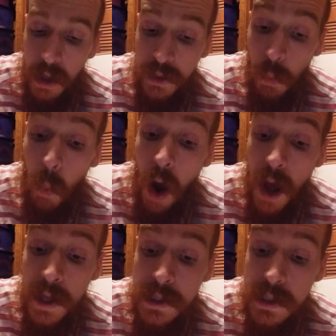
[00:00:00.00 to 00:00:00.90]
The
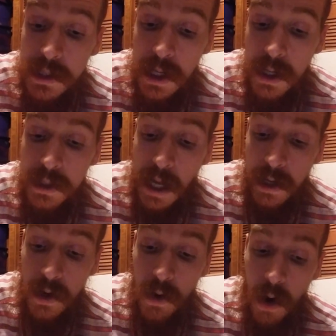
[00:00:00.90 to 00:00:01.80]
wise
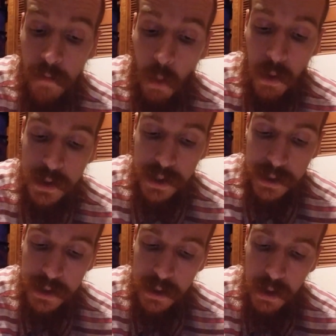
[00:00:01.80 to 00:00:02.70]
tender of
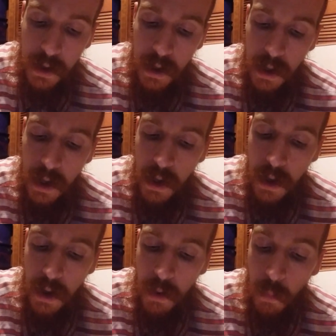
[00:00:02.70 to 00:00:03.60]
horses.
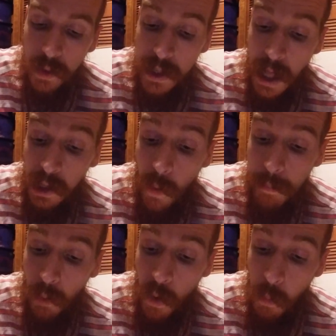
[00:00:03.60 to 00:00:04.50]
When the Yellow
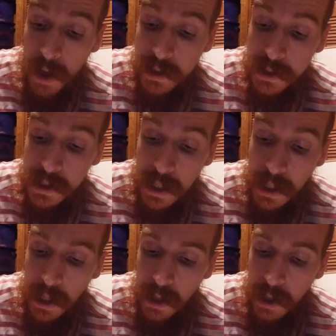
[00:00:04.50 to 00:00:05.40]
Emperor went to
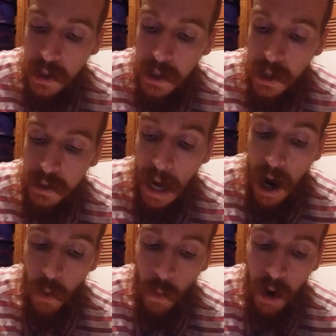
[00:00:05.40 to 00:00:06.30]
see
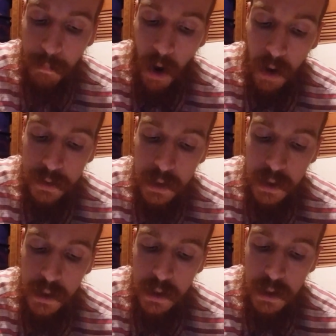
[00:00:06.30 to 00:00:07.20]
Tao upon
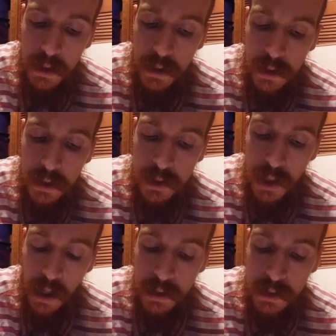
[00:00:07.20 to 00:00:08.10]

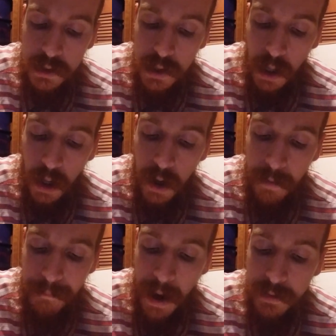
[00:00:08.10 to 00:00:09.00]
Tze
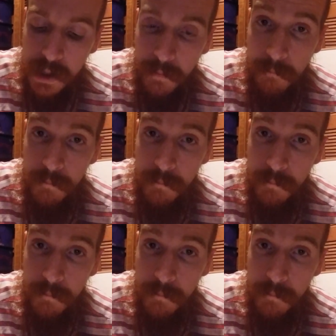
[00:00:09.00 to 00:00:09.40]
mountain,